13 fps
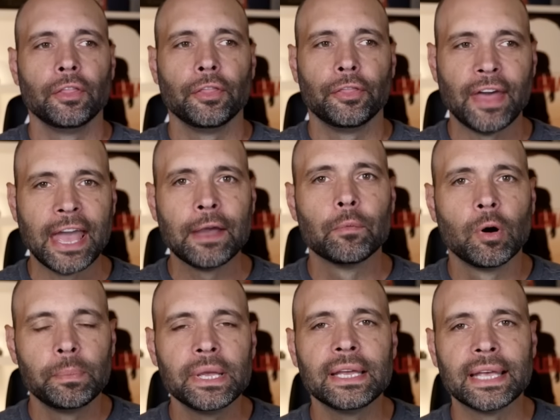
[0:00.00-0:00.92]
They will
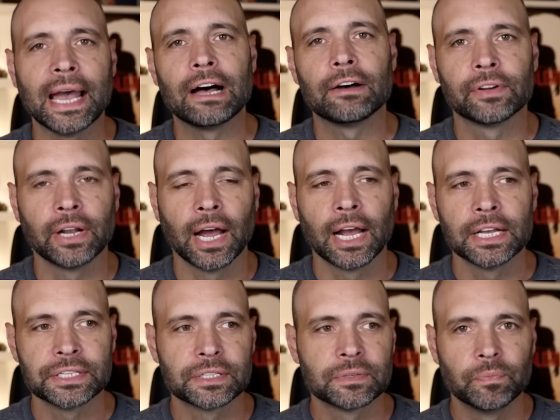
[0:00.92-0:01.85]
be
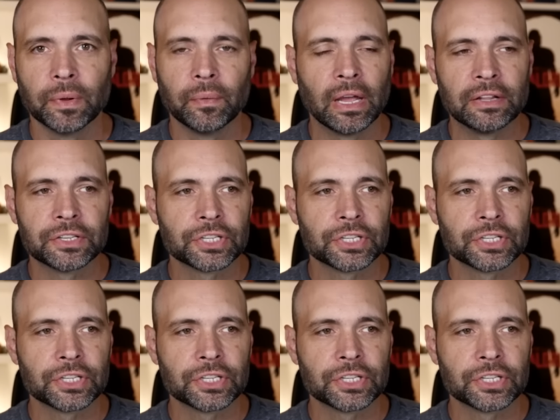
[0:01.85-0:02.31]
galvanized and